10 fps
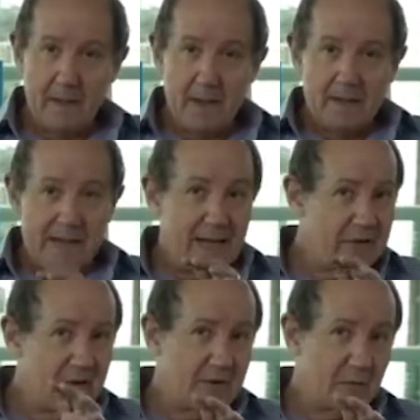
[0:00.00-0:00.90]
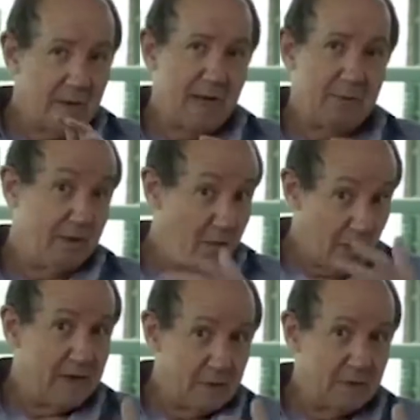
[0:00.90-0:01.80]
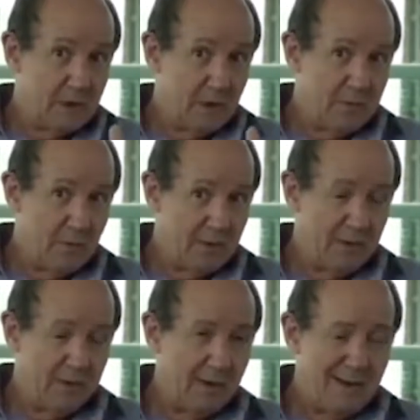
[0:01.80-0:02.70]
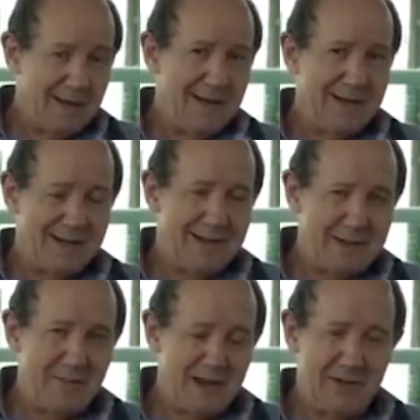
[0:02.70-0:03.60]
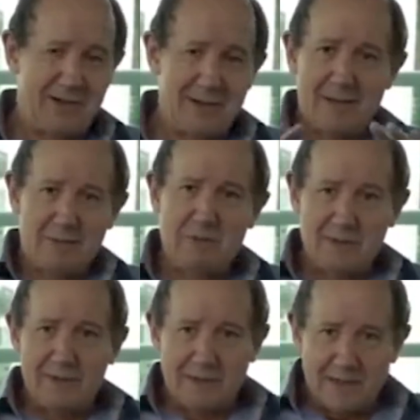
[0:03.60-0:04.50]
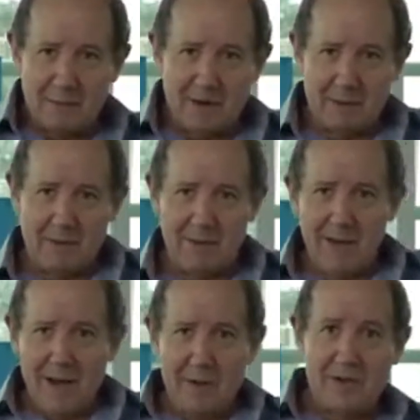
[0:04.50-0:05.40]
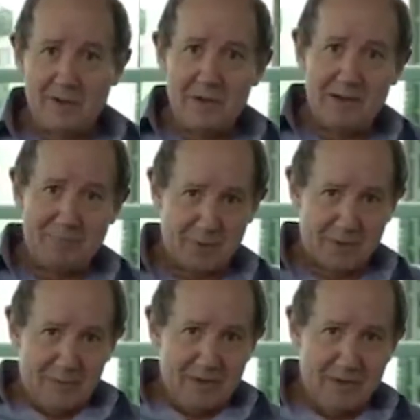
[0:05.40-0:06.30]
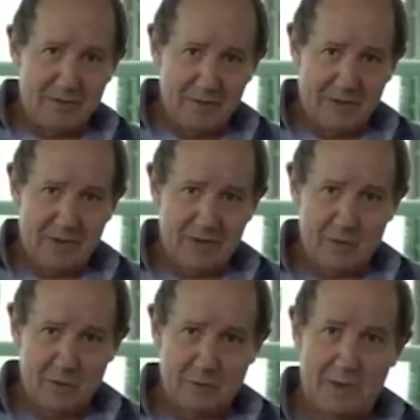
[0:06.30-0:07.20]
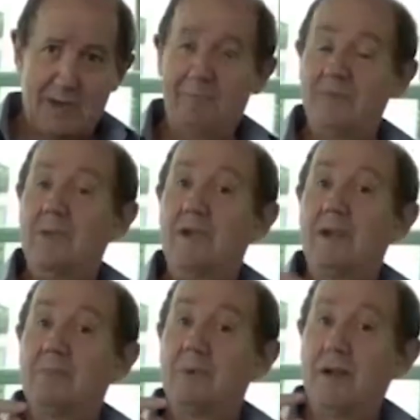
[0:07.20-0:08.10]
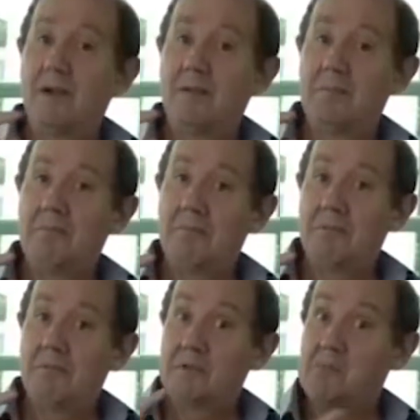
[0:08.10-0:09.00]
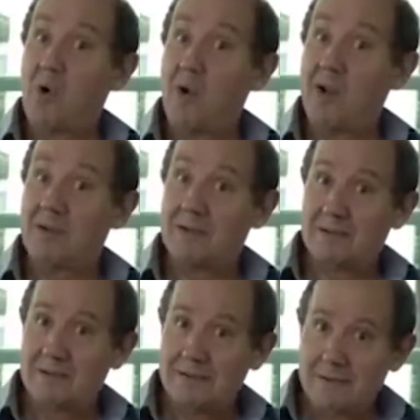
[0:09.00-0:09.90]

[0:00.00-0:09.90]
To get a sense of what happened and why this was so important, let's imagine a kind of absurd experiment. Okay, so you're going to put some stuff in a saucepan. You're going to put in some coins.